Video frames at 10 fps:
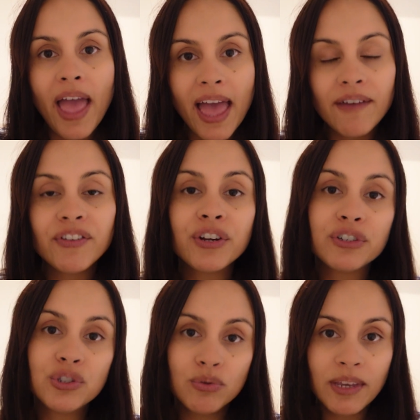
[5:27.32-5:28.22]
heavier
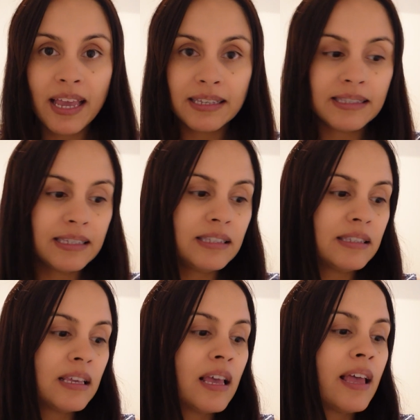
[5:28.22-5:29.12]

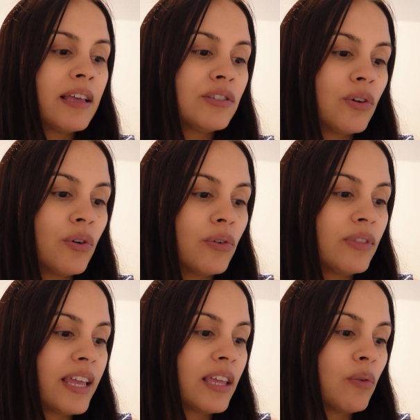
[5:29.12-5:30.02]
suitcases, so
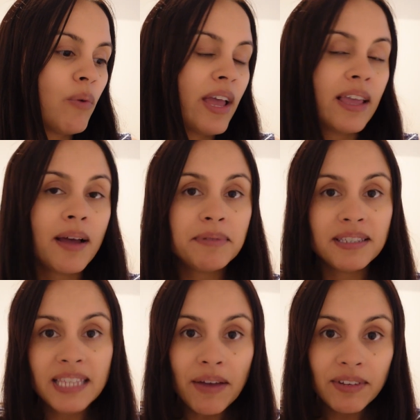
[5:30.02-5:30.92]
they can weigh up to
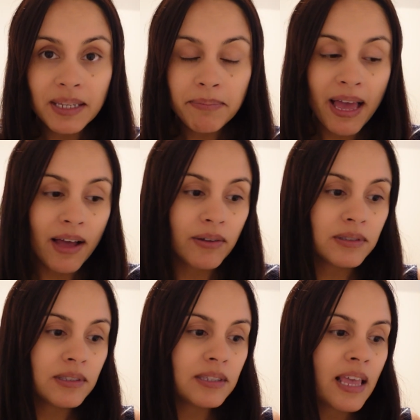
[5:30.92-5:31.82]
70
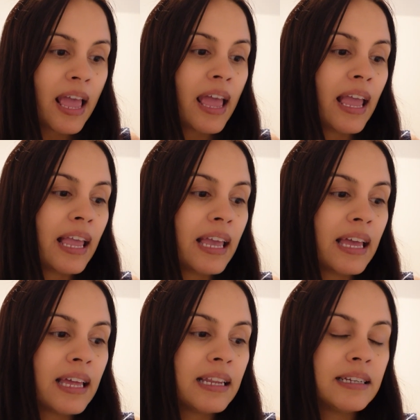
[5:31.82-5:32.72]
pounds,
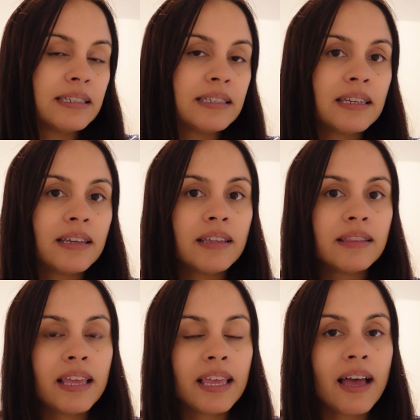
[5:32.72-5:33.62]
and
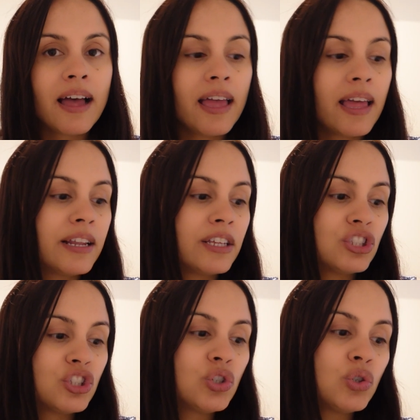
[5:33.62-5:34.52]
they get
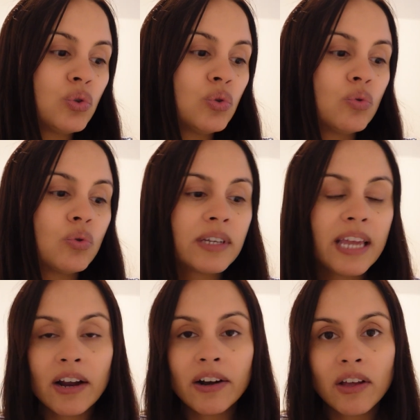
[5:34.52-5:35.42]
2
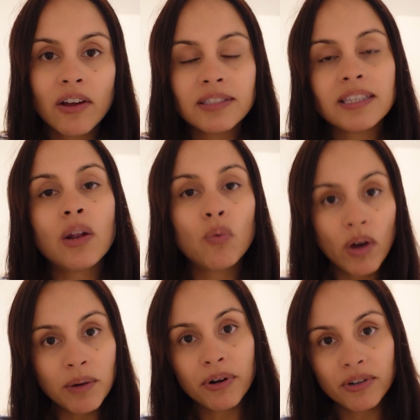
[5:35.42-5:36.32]
carry-ons and
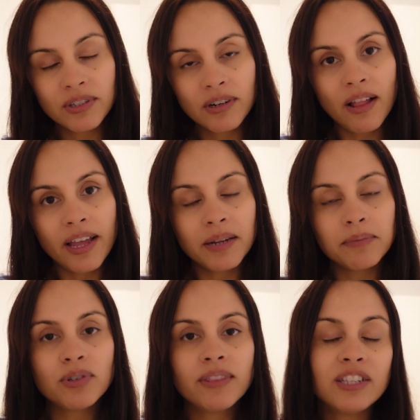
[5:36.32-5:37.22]
1 personal item.
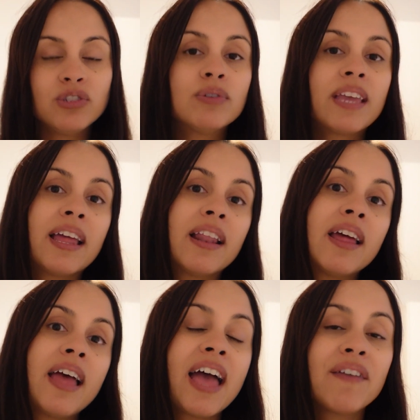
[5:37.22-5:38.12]
So they do get
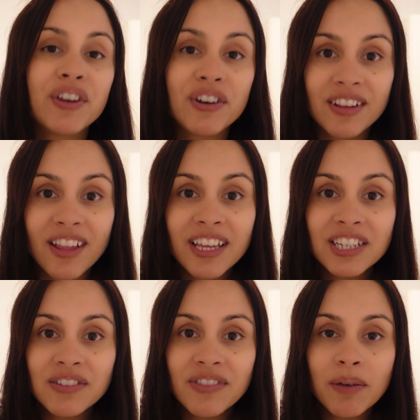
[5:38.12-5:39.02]
heavier
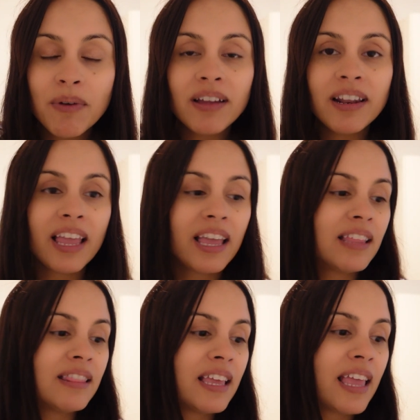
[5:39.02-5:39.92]
luggage if they want,
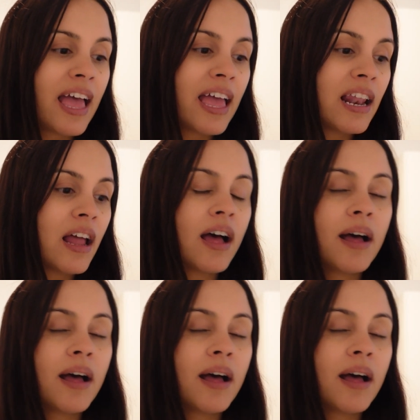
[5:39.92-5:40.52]
and they get